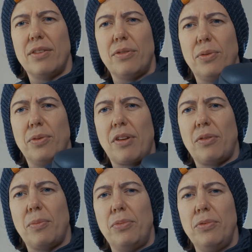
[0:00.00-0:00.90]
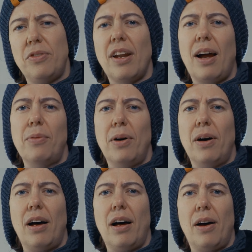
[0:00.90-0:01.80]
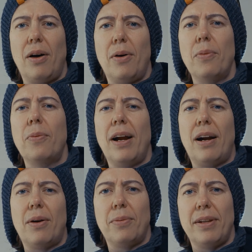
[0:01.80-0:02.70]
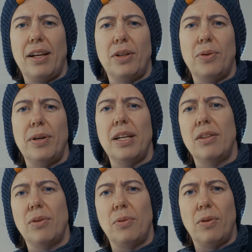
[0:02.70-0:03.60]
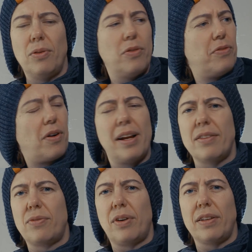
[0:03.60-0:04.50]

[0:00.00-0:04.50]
So those are the boots that I will wear when I go in the forest, for